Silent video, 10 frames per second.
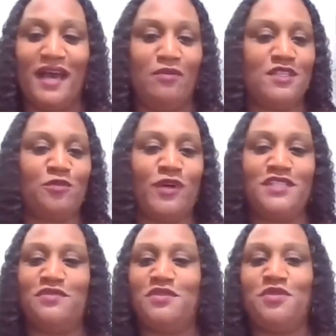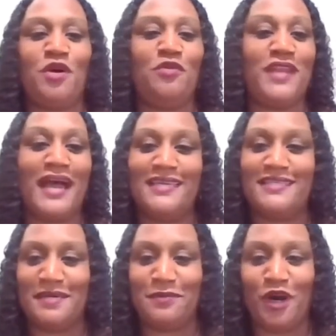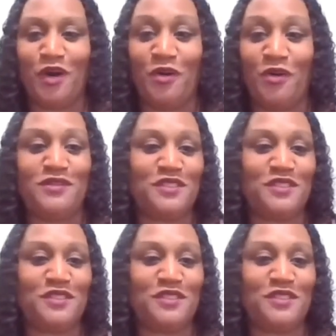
I was 12209 zip code,